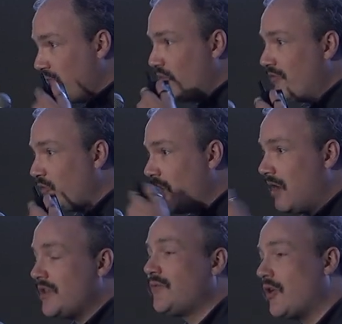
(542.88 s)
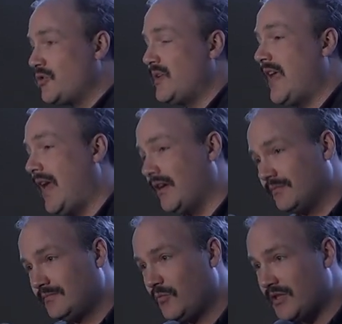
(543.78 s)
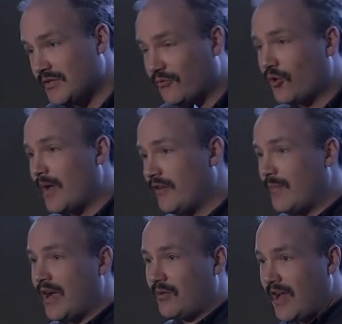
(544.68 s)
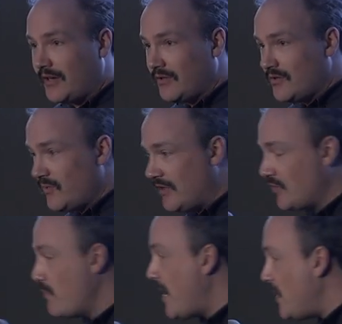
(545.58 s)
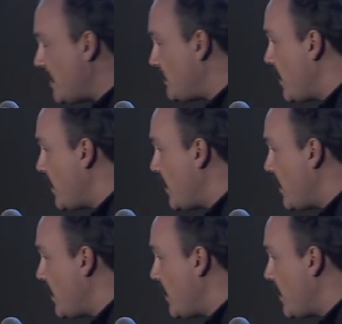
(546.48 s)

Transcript: we've gone as far as we can with these format of bioreactors, right? So maybe it's,